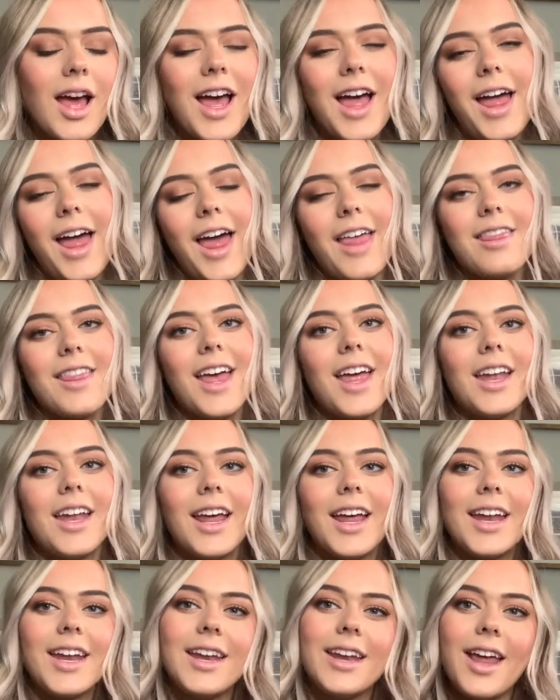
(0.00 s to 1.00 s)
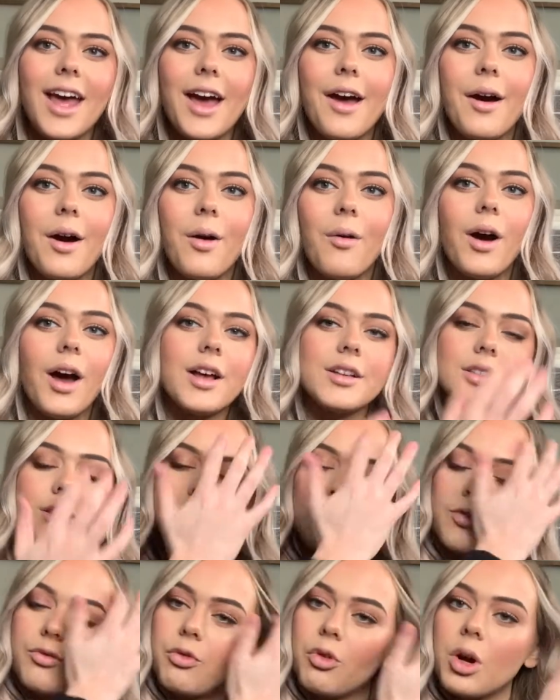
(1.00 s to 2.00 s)
And then now, as
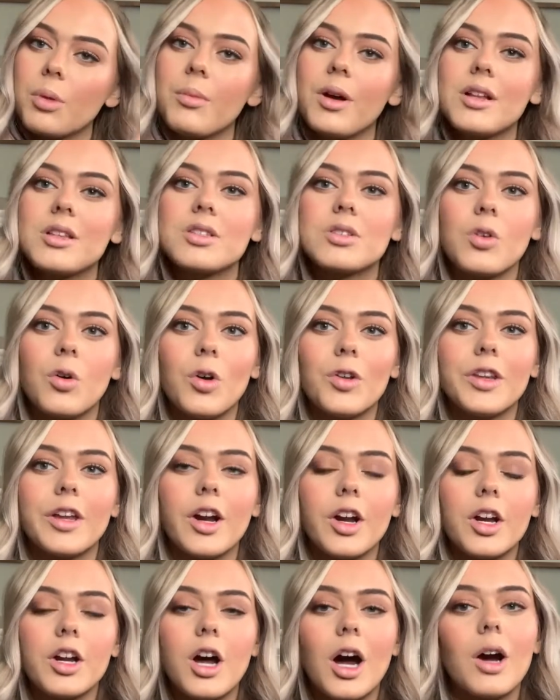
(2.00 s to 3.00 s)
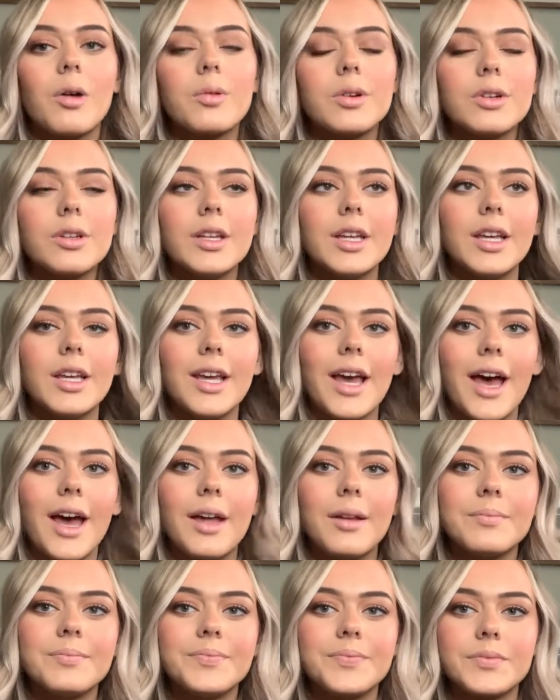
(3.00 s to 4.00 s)
they're 4 months old, they're not rolling
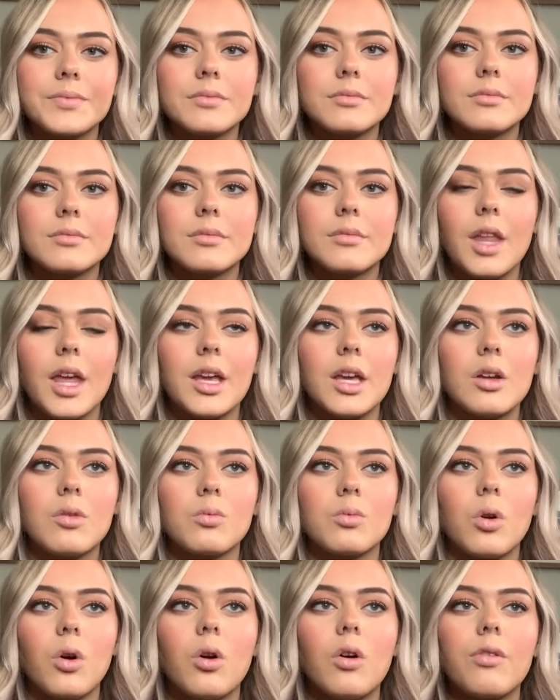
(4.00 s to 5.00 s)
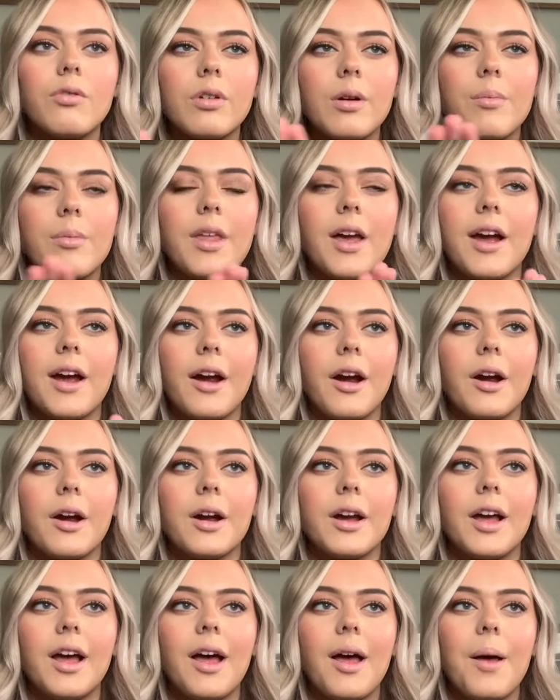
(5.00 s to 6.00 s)
yet. They can roll from
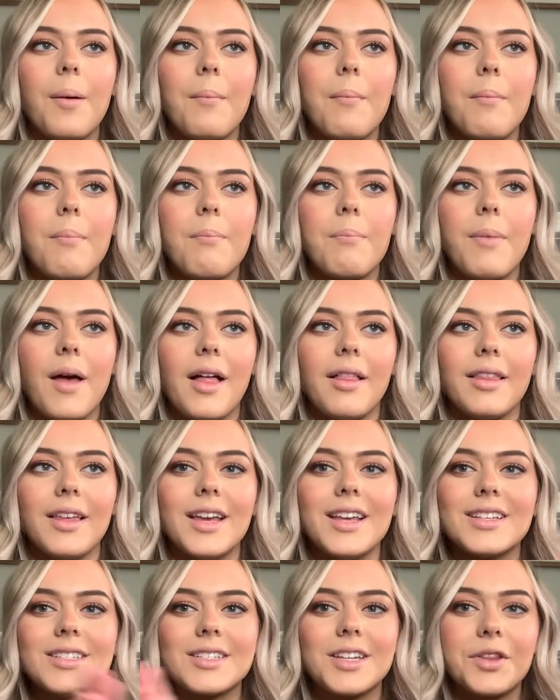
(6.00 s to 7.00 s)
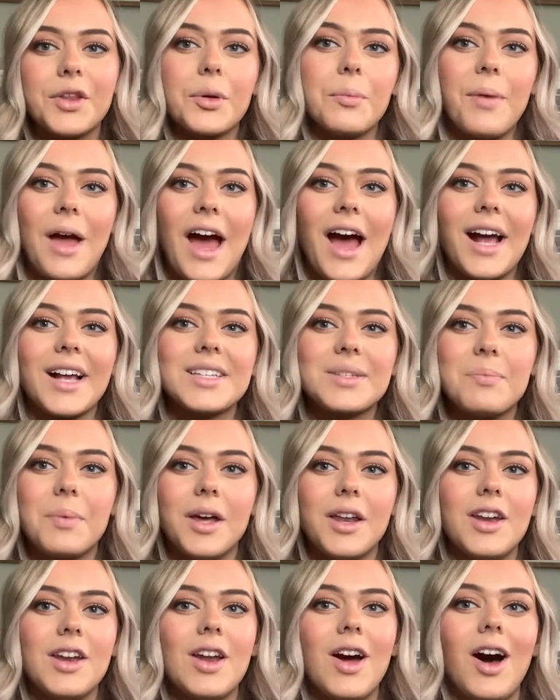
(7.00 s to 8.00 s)
their bellies to their backs,
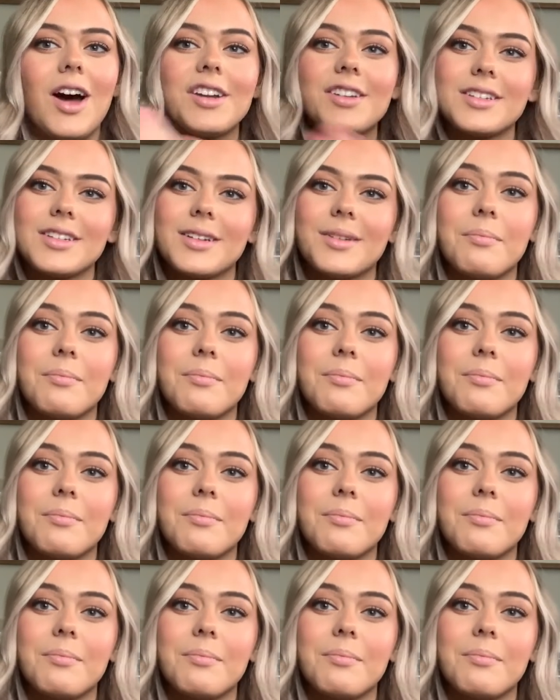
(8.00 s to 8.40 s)
but not